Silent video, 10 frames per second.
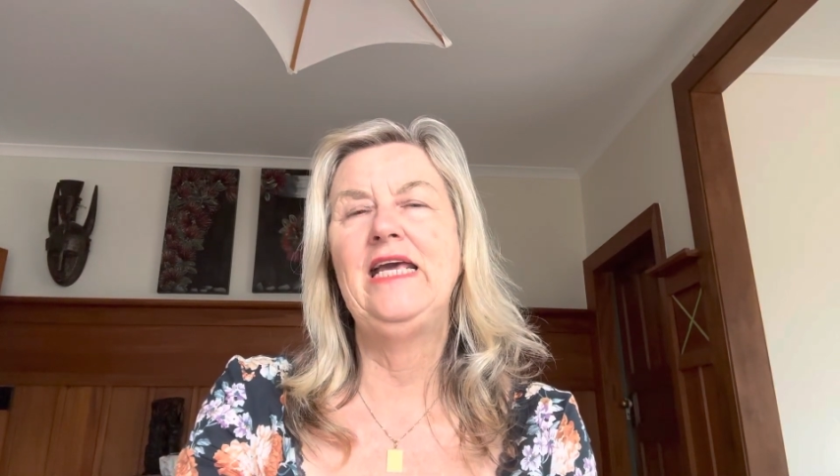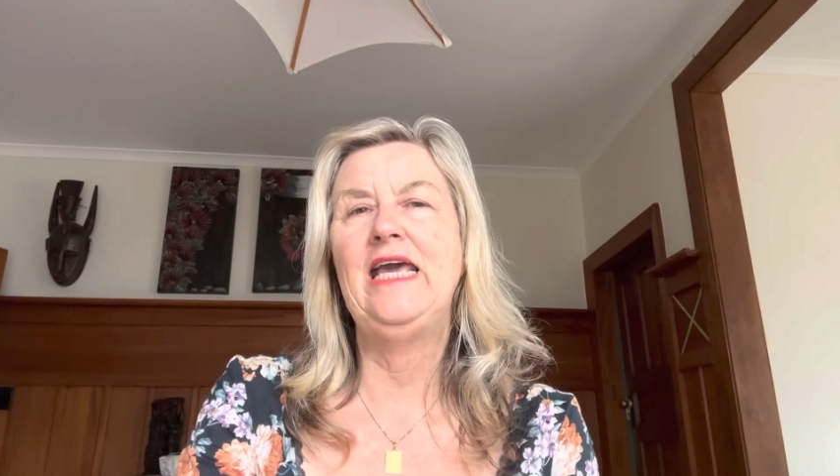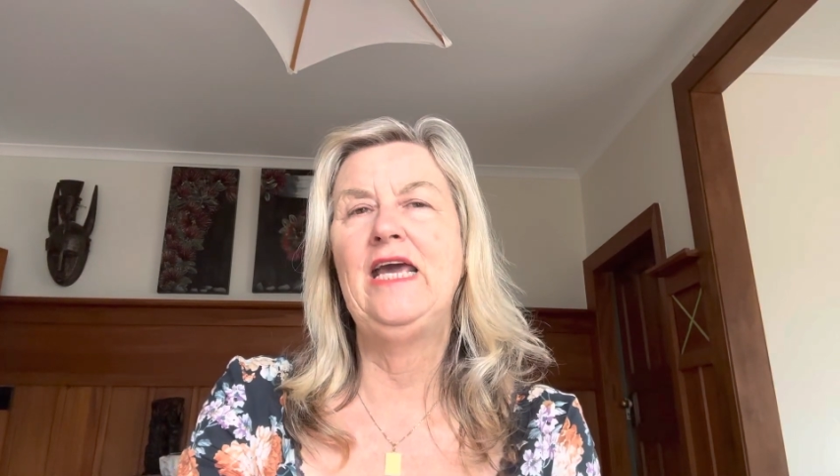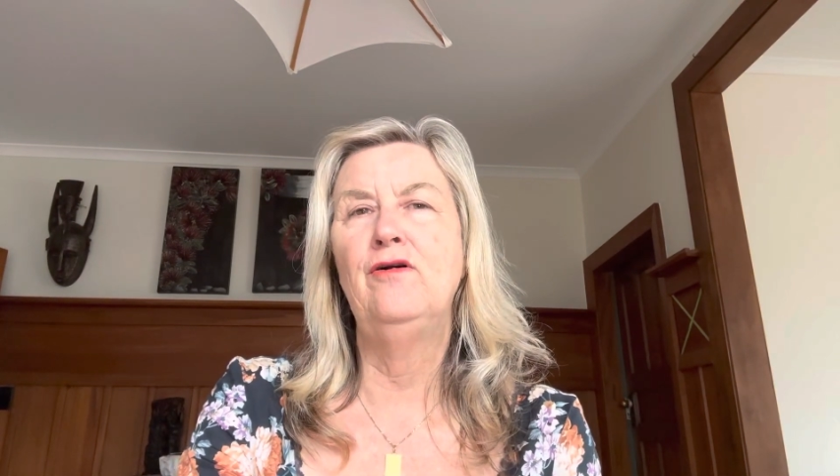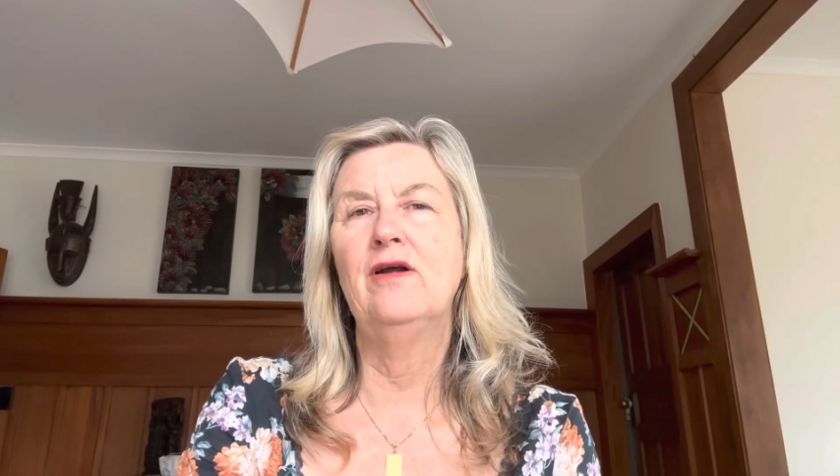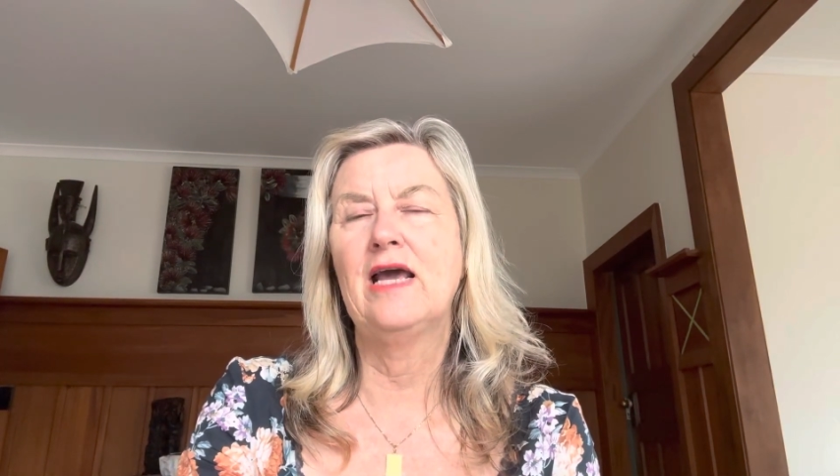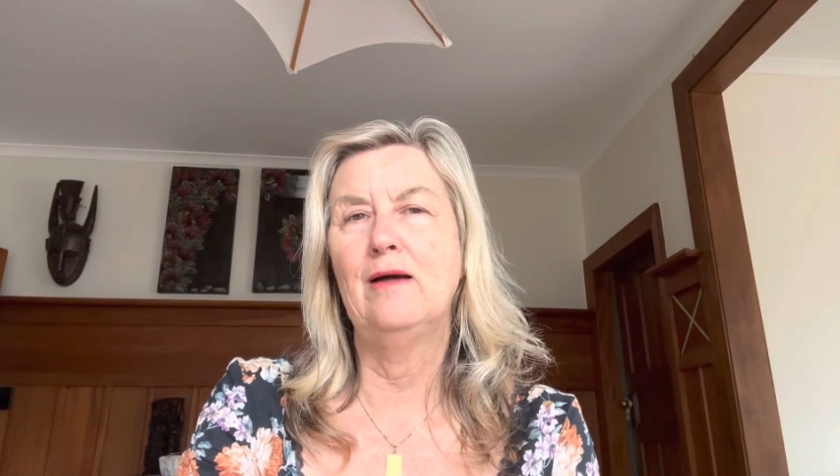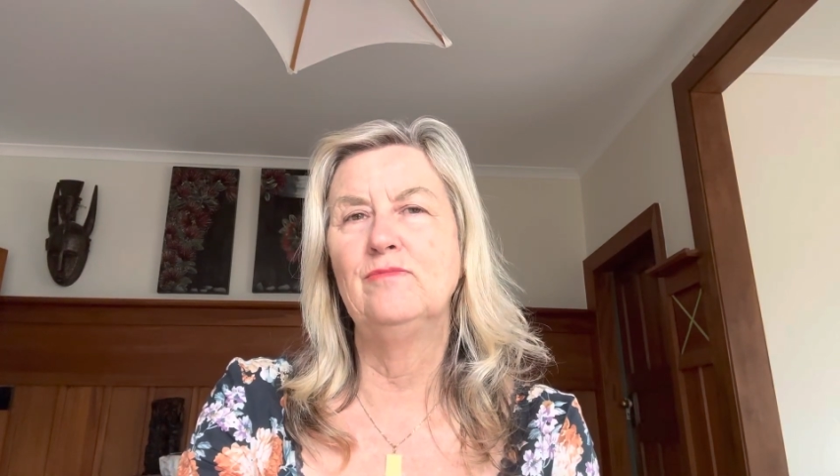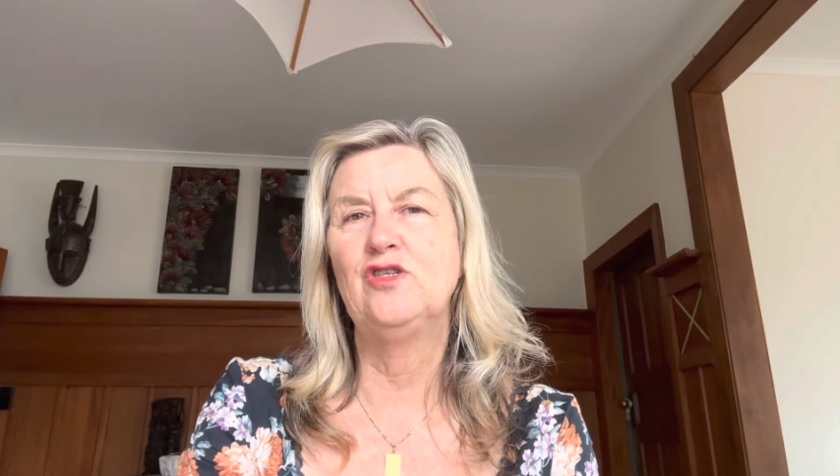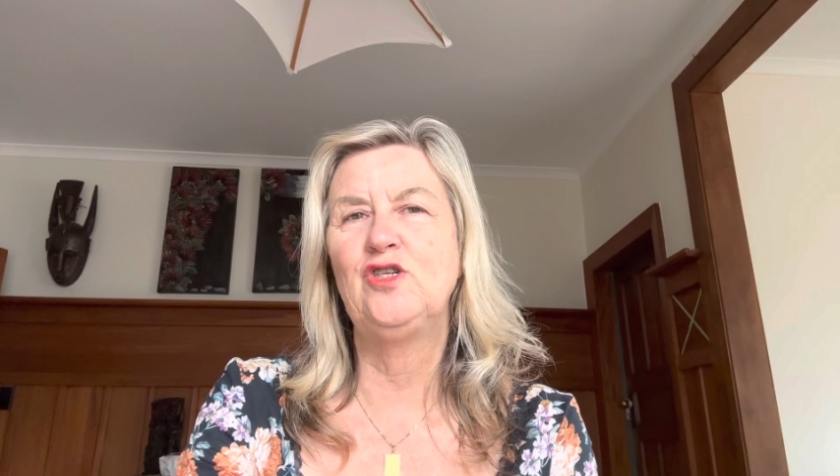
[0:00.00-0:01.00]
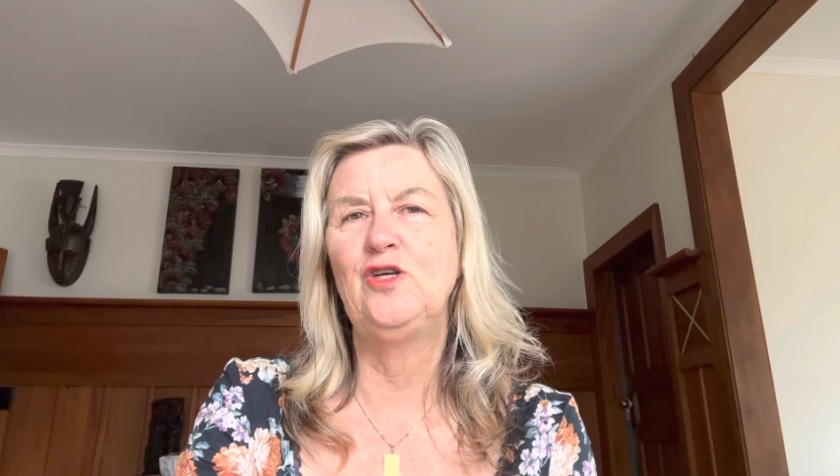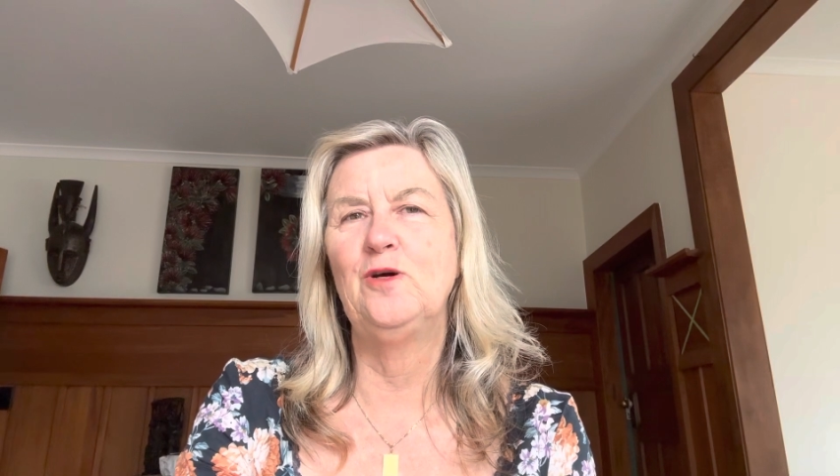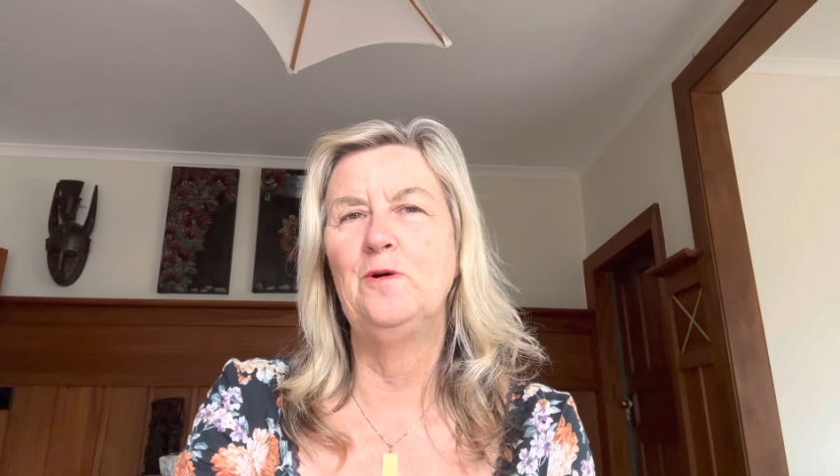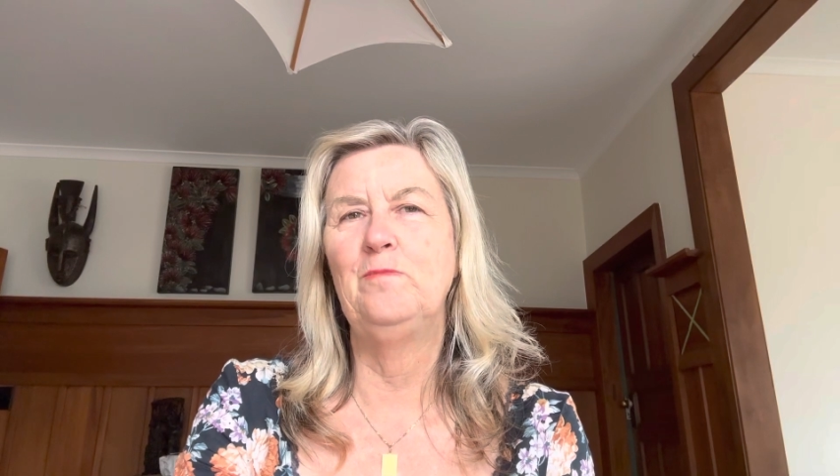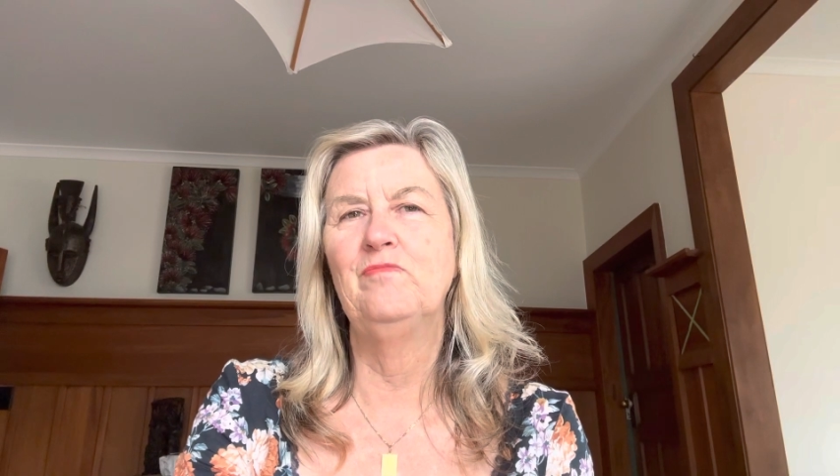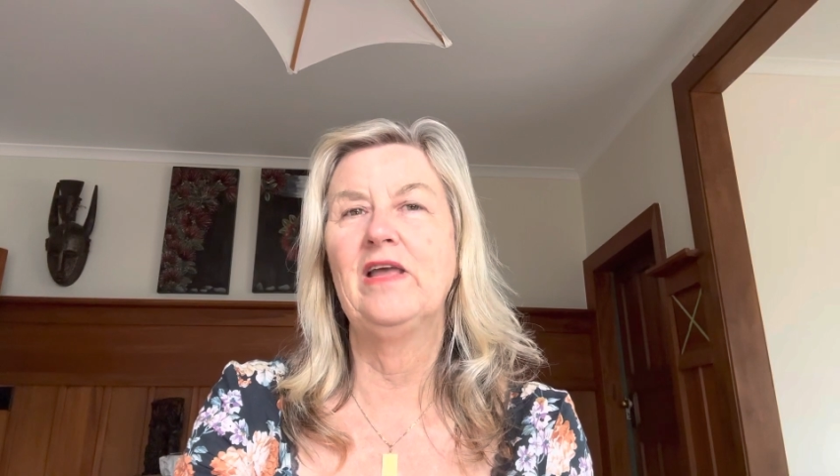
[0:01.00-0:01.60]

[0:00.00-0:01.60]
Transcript: carer comes to you,